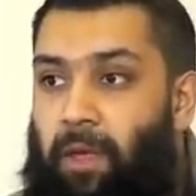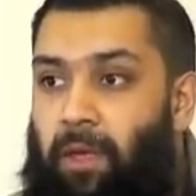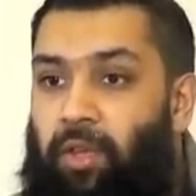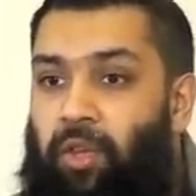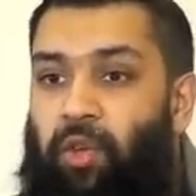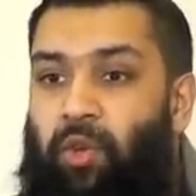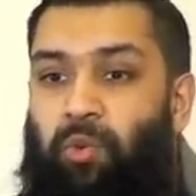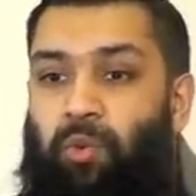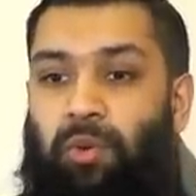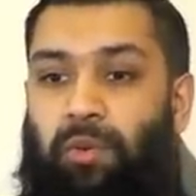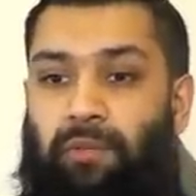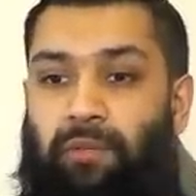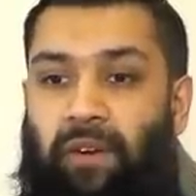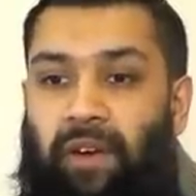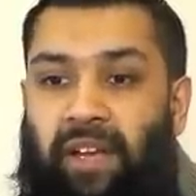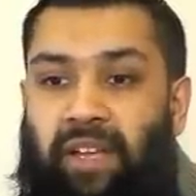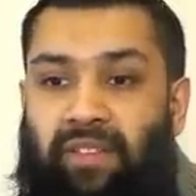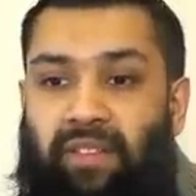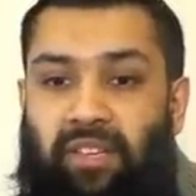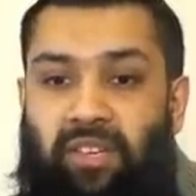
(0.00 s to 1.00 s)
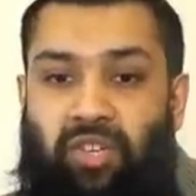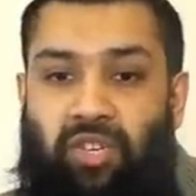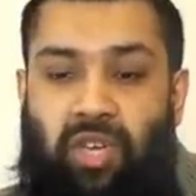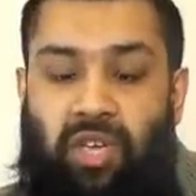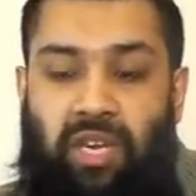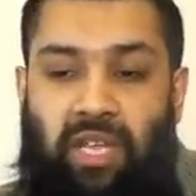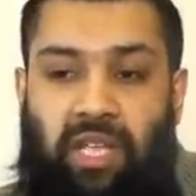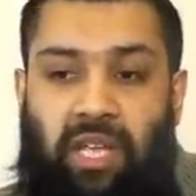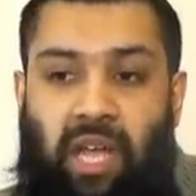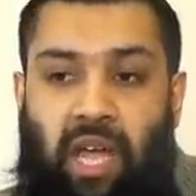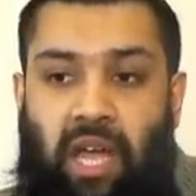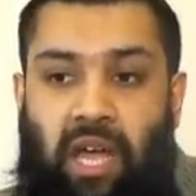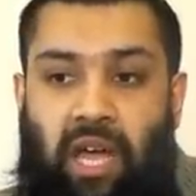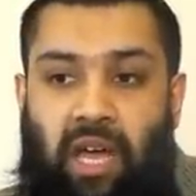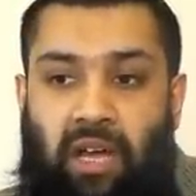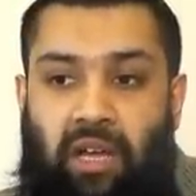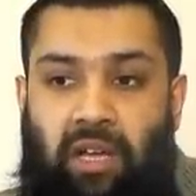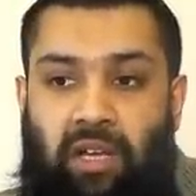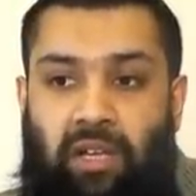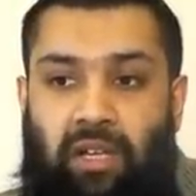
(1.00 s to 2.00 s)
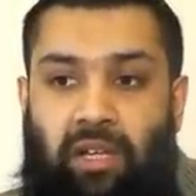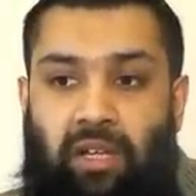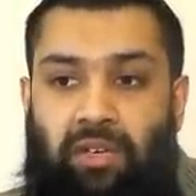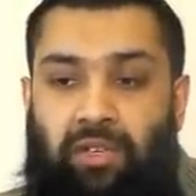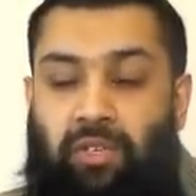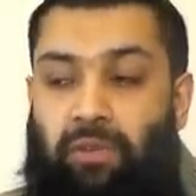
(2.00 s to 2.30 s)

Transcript: you will find the Sharia